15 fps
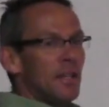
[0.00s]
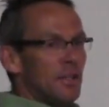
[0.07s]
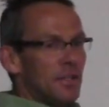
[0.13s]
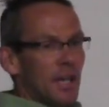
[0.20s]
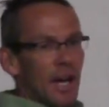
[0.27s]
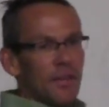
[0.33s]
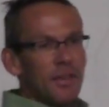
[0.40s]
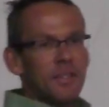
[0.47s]
You
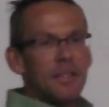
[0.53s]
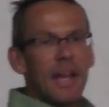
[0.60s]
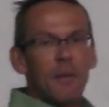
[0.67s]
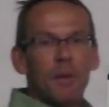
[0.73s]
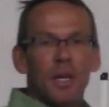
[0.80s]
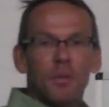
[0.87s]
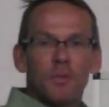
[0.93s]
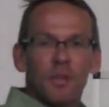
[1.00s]
see how this
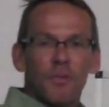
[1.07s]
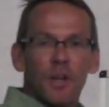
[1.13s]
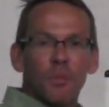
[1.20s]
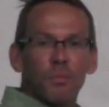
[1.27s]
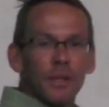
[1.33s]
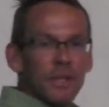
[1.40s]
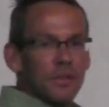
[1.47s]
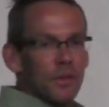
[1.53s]
now becomes a
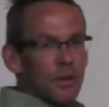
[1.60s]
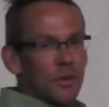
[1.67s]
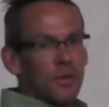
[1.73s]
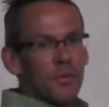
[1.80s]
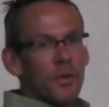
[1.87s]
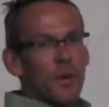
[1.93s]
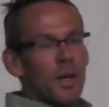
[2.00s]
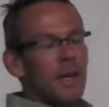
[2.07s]
complete
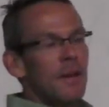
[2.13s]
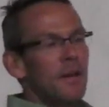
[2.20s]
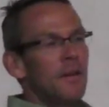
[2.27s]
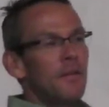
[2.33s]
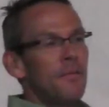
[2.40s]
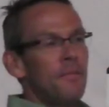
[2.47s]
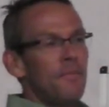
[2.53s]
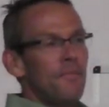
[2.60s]
circle for you? It's
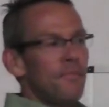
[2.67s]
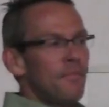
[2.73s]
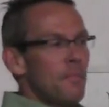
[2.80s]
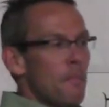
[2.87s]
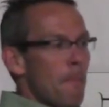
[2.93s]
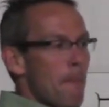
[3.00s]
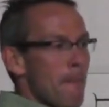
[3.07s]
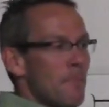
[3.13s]
a
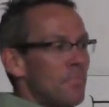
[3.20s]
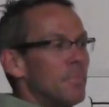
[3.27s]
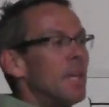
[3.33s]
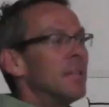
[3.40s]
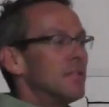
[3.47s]
vicious cycle.